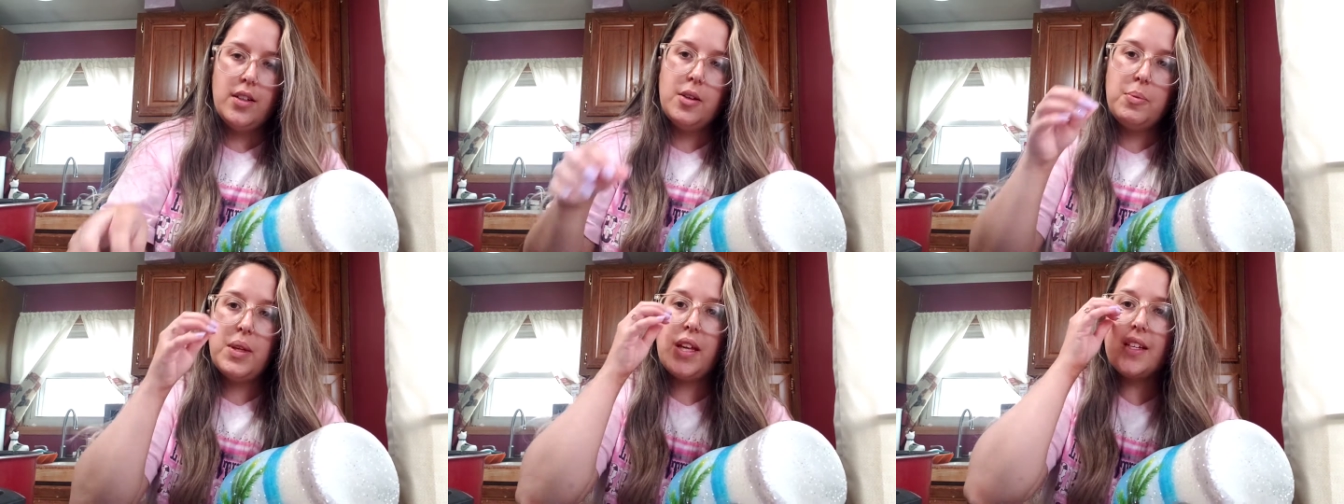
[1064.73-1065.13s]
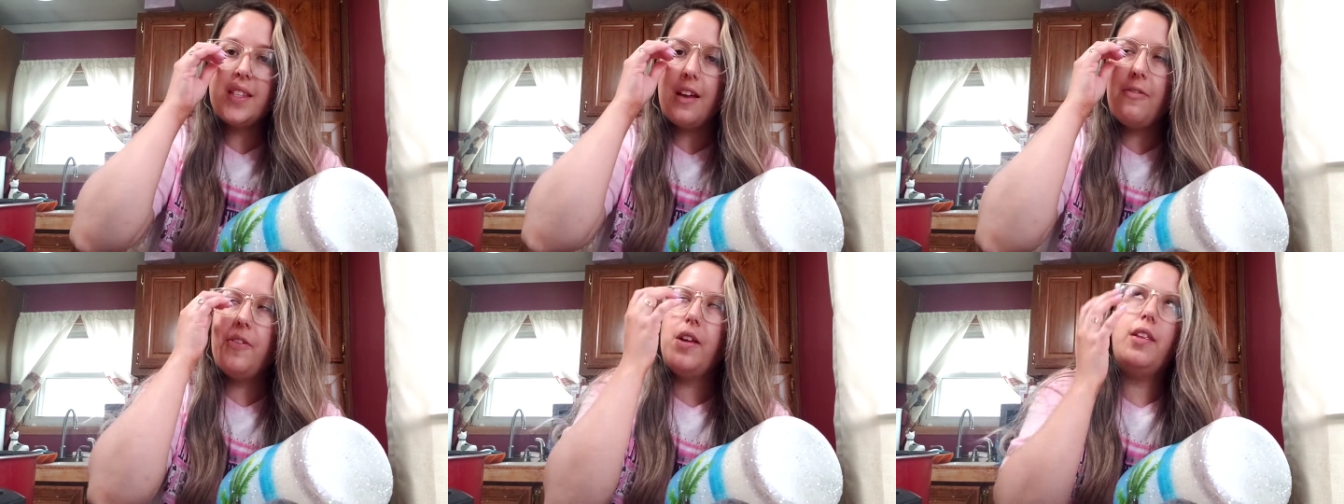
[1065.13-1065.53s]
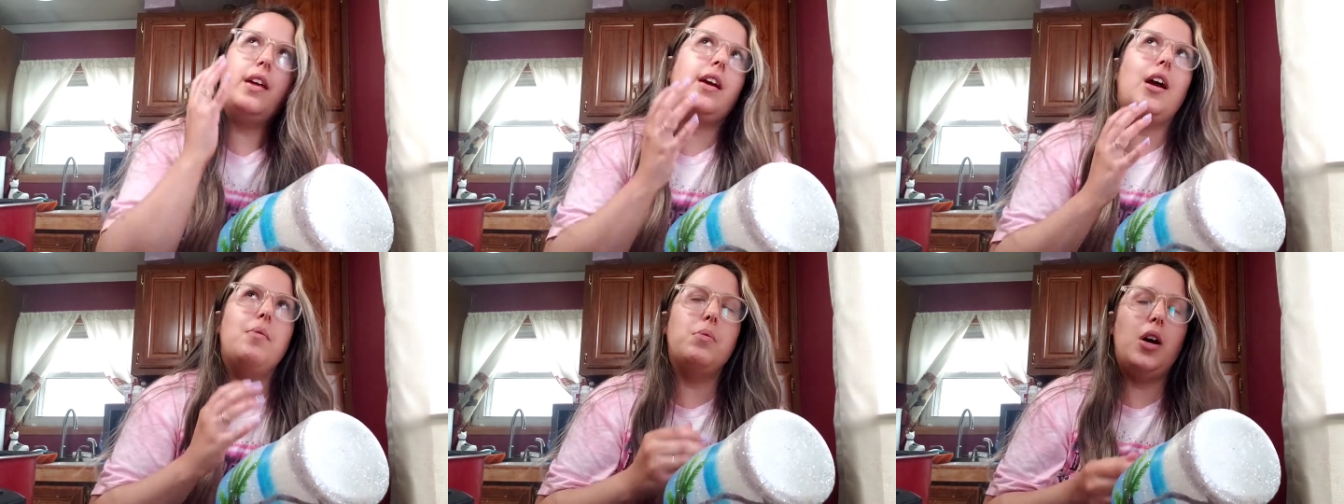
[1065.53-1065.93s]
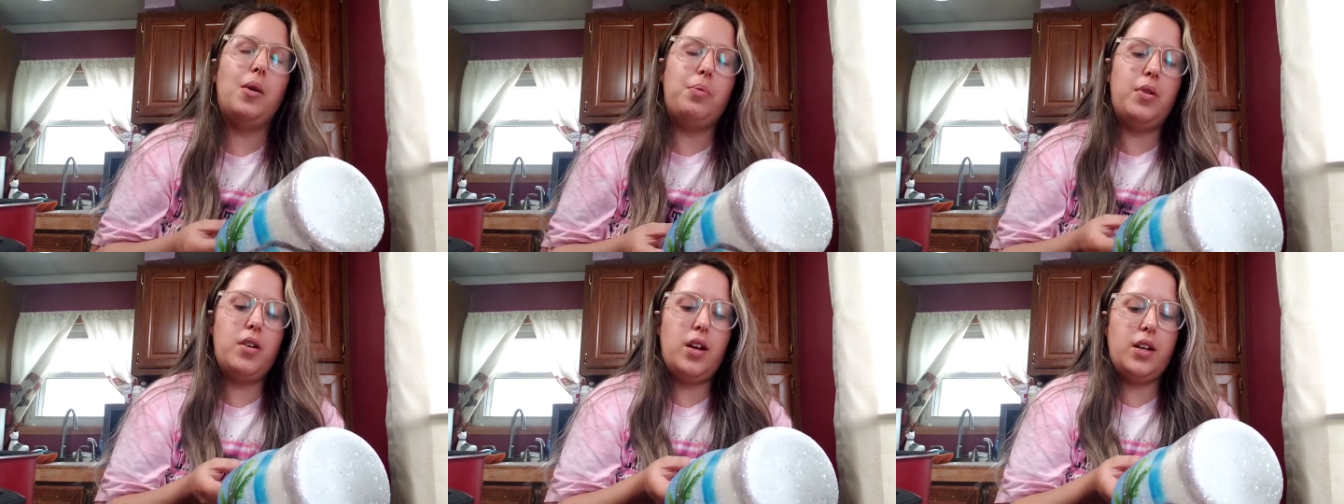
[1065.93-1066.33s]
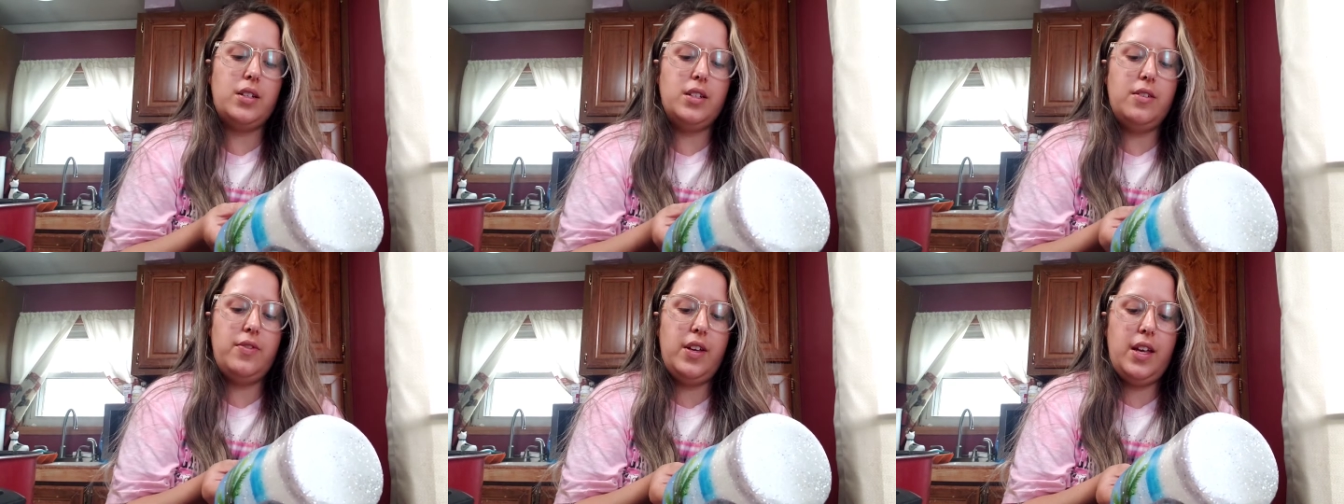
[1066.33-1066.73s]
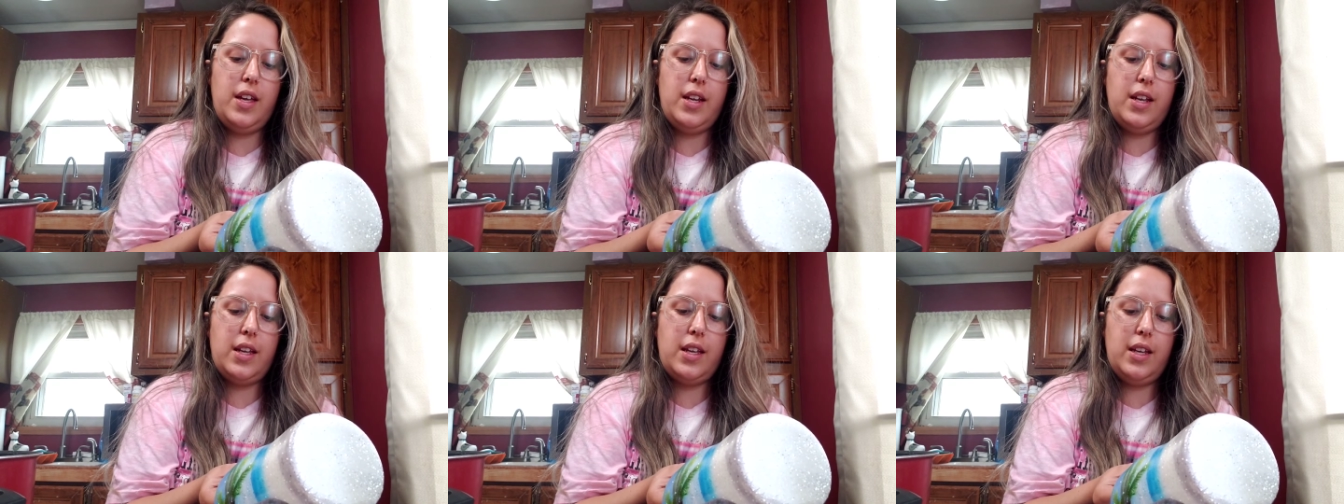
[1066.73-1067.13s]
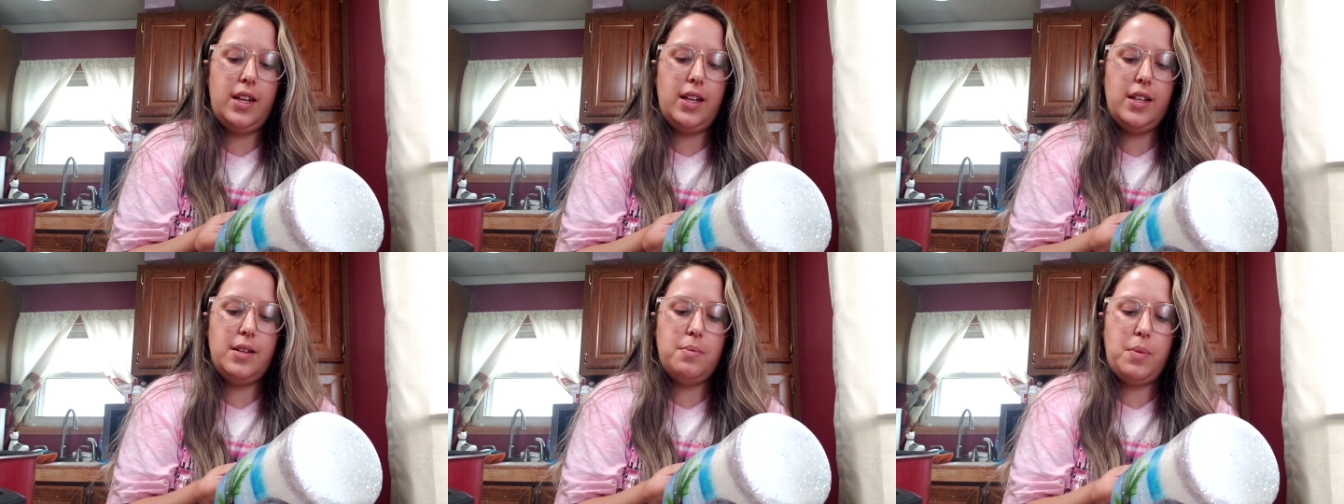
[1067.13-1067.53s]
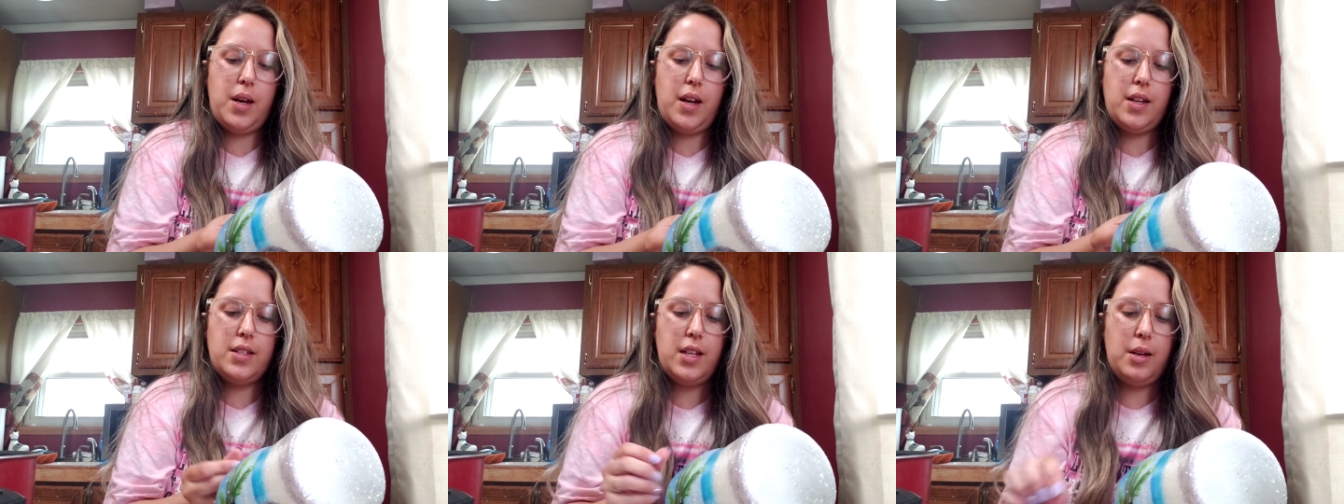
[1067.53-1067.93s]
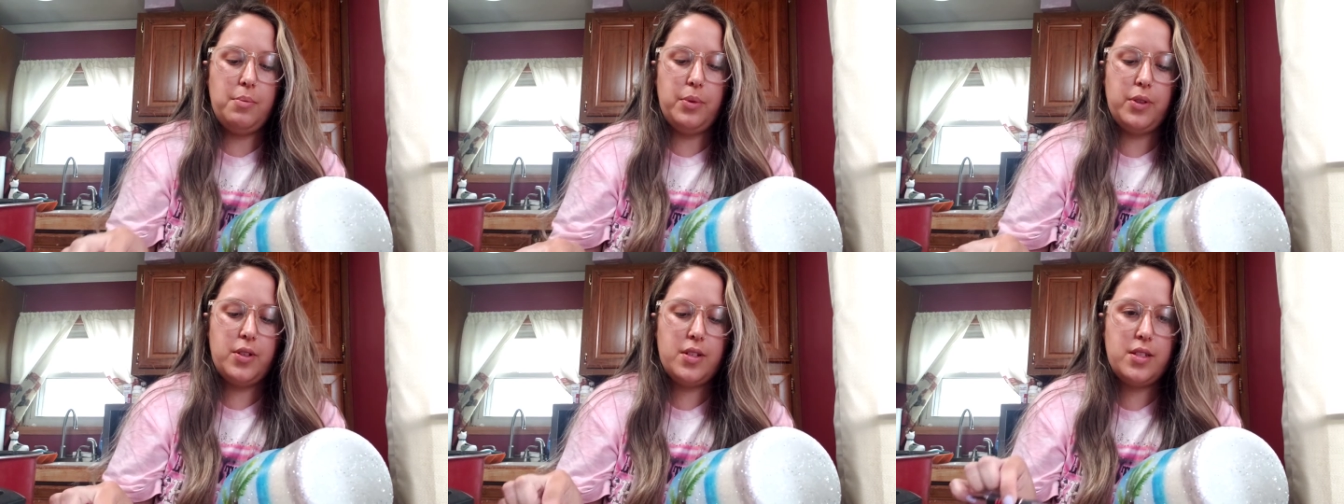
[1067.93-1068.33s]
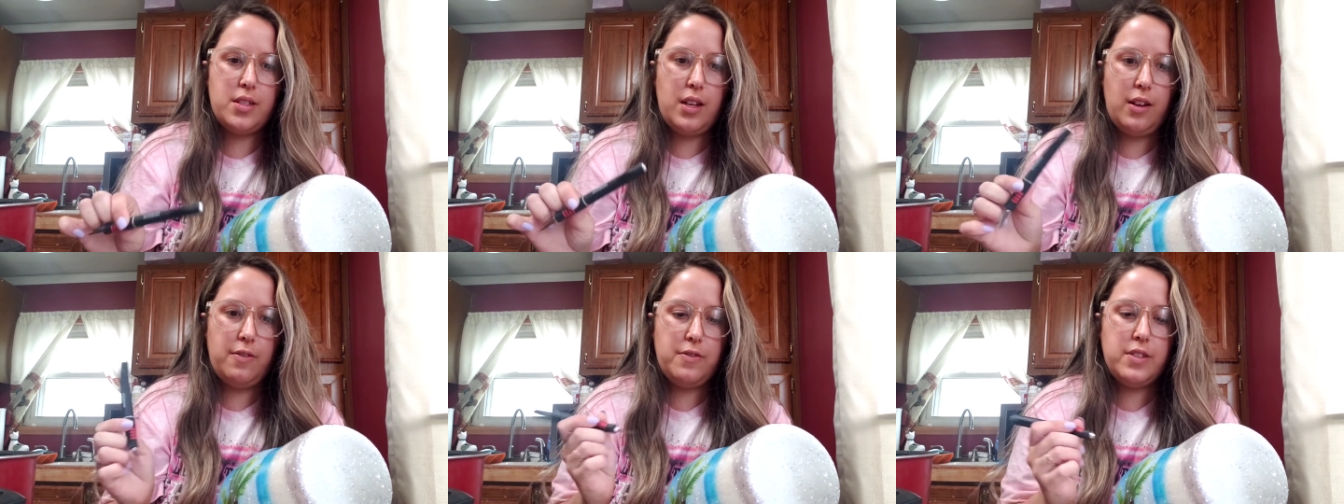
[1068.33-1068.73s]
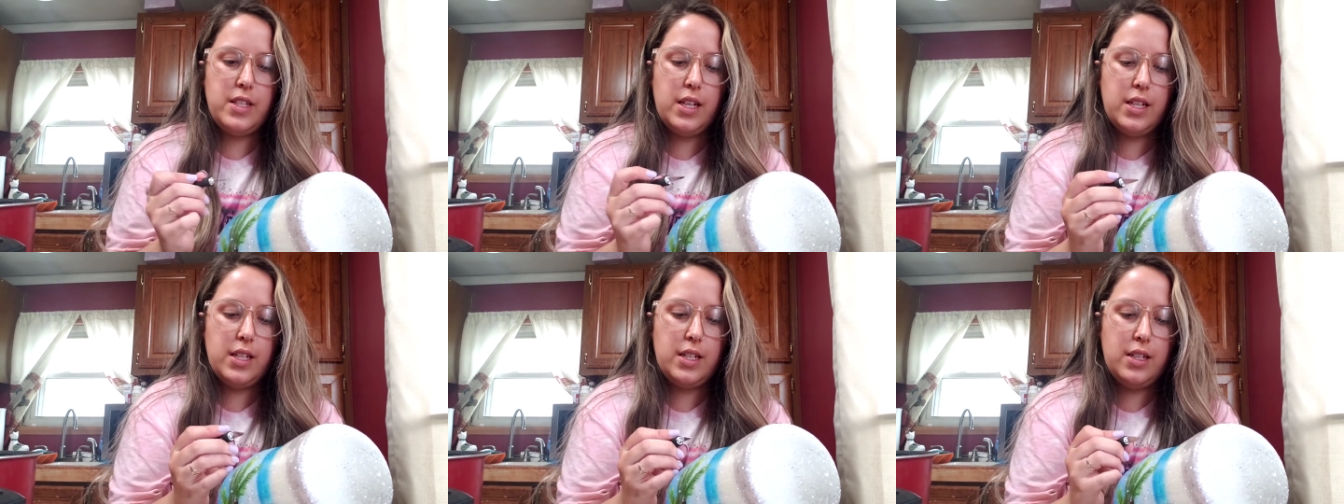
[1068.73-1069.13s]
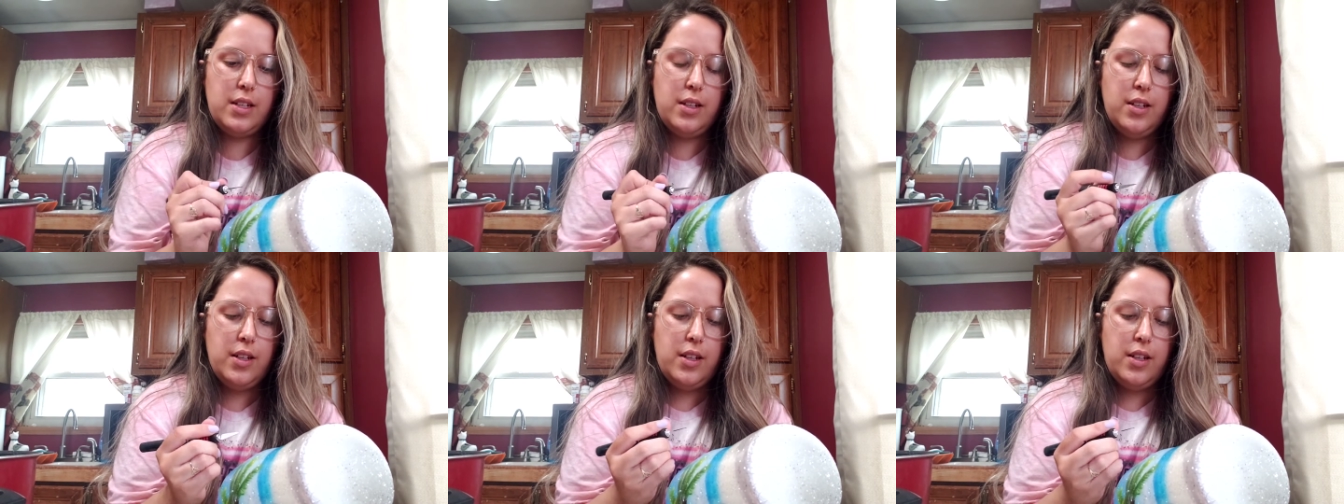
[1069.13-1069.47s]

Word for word: because I feel like I'm not productive in getting my tumbler stuff done.